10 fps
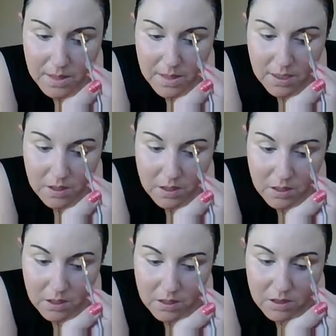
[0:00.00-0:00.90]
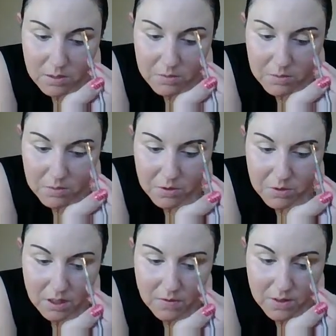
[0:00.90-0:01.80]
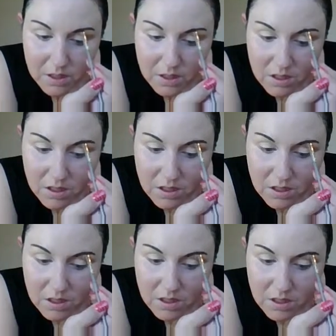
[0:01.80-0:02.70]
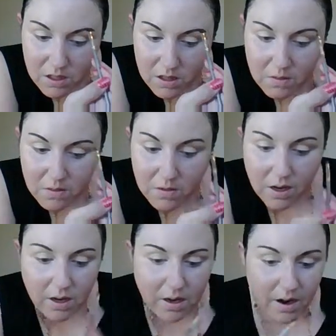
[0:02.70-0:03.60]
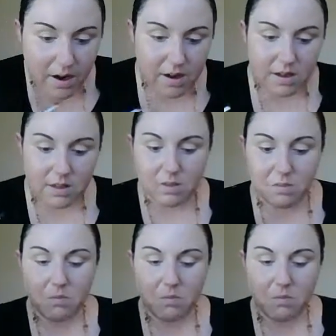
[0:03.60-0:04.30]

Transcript: they look a little bit more even, and they're not as